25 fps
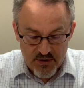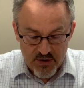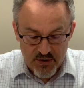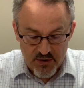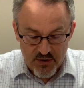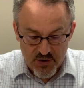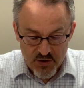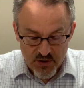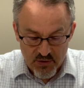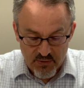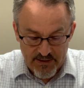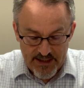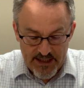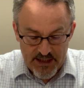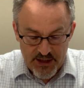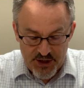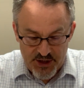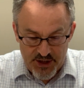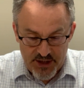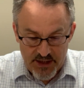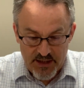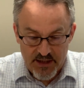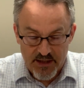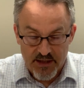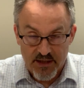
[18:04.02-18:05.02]
to treat
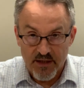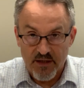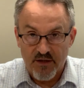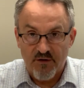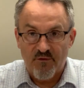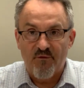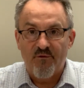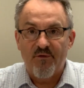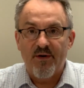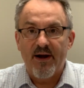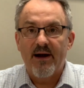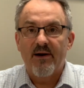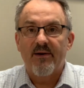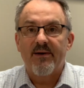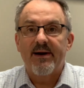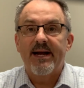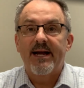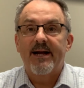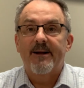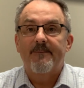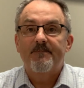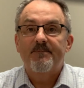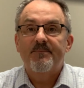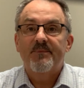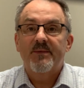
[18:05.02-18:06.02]
Jesus
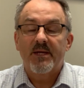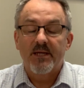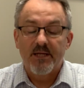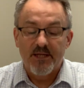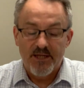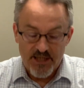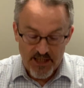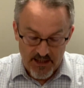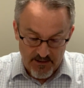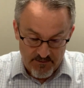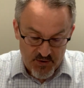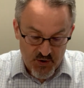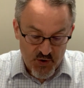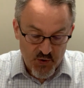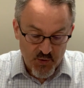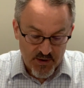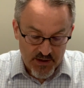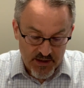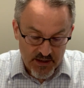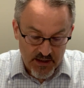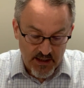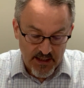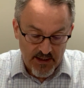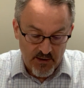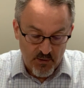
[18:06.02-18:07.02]
very
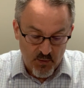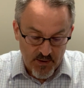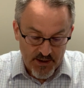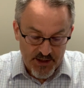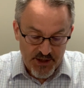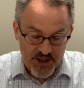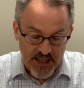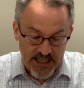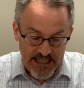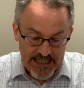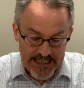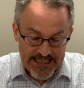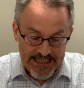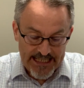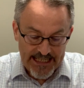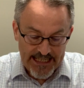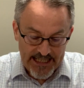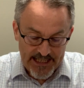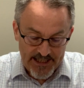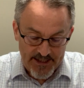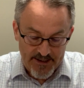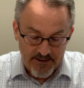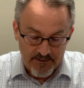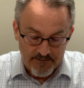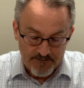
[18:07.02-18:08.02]
contemptuously, which he
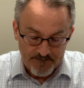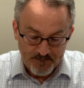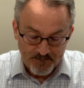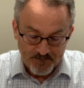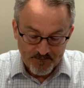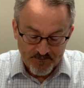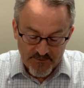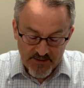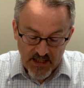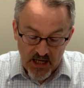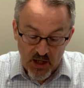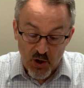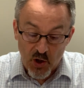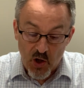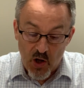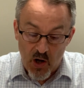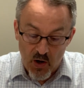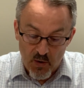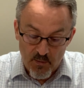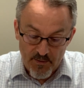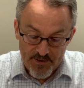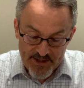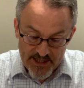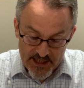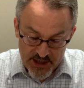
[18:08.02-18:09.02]
did.
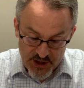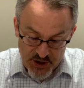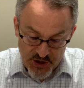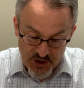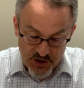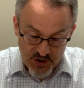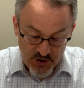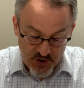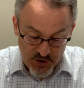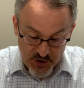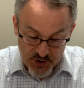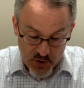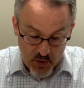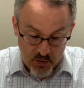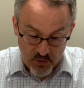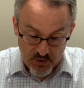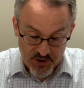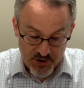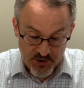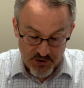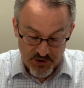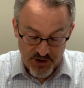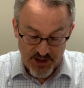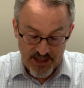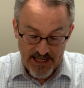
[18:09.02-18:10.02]
Along with his
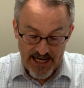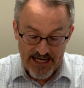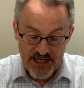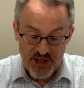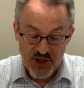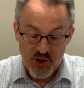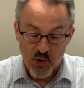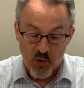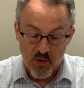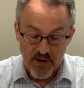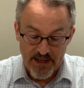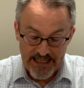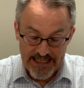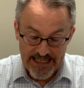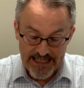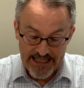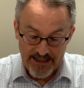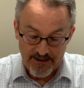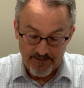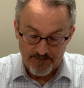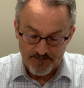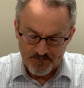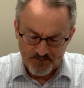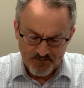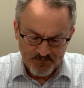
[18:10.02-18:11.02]
soldiers, they joined
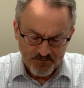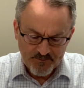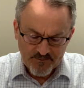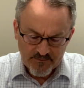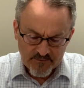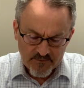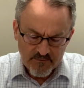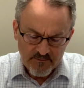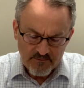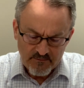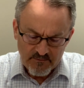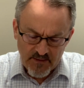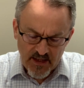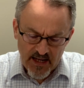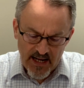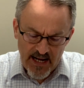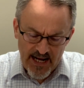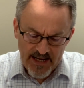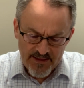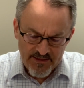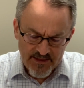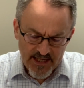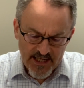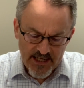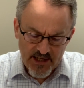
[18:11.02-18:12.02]
in.
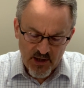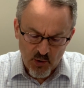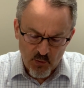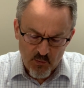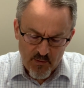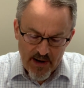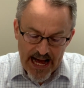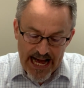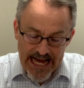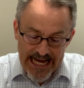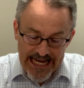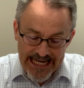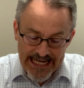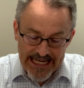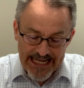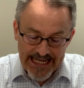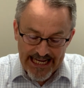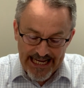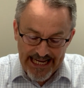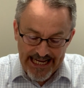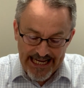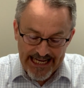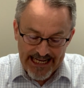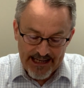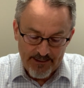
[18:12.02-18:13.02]
And then arraying
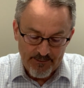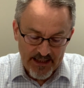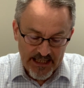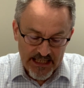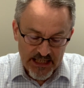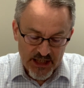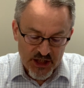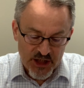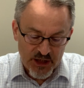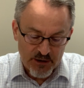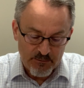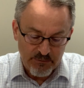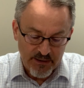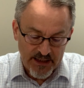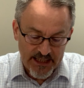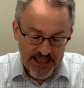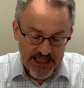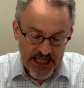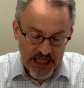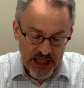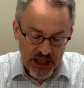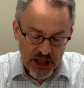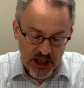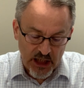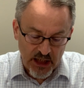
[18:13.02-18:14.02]
him in
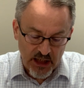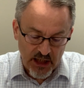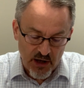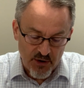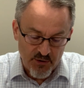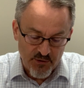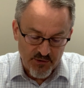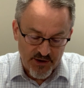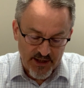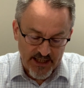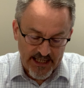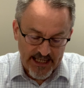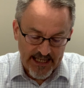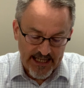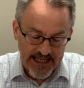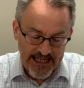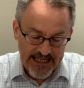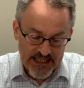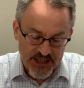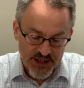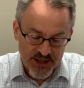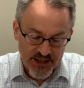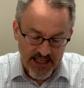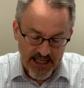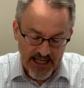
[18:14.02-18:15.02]
splendid clothing, he
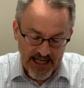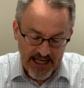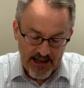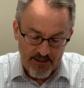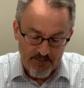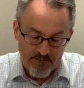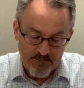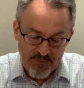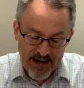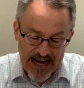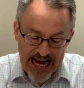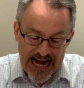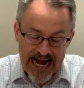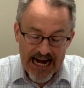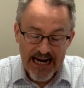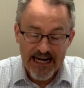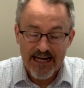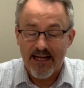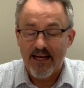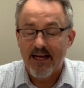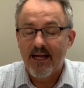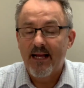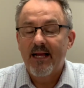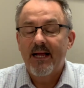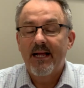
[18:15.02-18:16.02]
sent him back
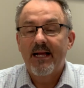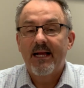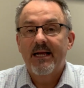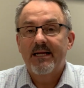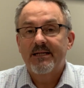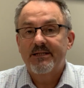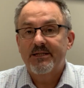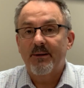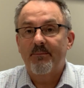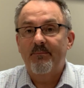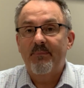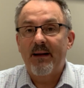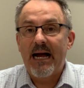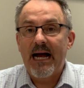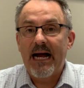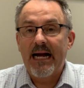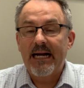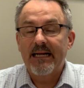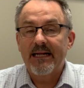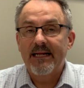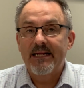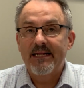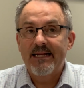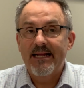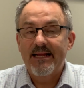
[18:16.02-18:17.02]
to
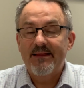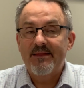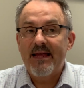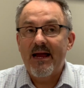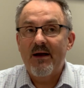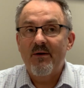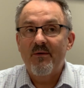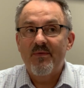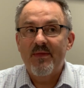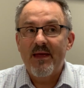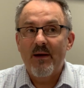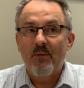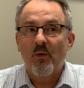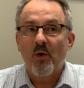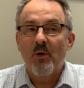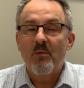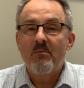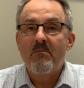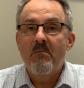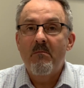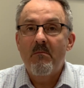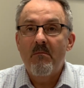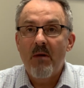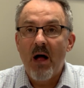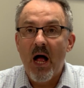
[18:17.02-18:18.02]
Pilate. They were
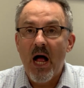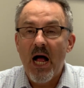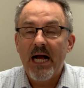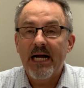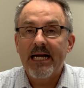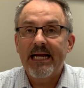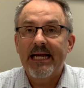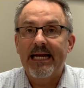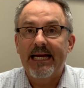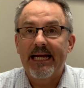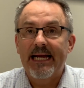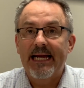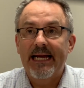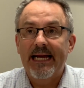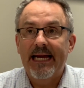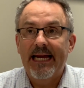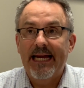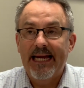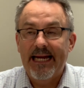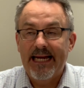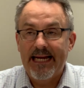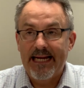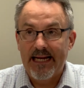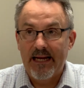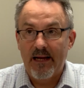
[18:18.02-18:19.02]
mocking
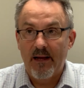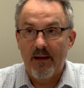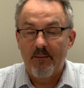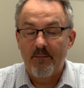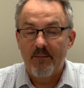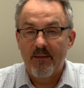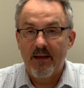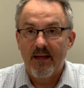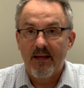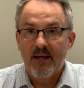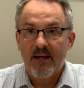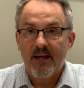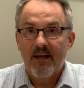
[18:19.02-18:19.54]
him